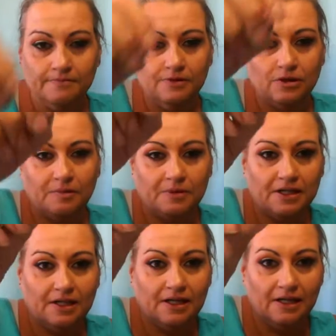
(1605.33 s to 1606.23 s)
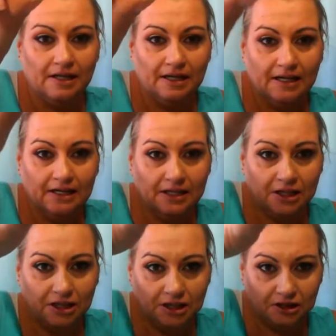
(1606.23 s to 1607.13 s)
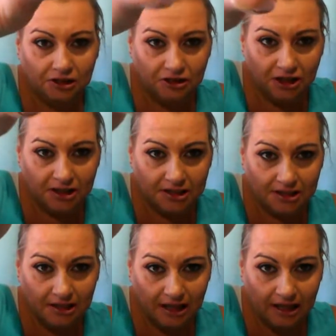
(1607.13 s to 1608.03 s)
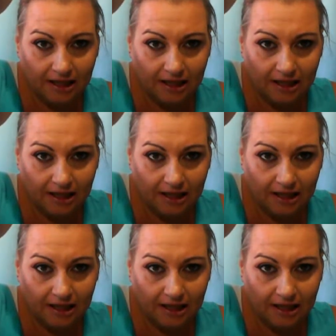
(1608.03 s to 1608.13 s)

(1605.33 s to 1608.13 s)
dropped it. Just like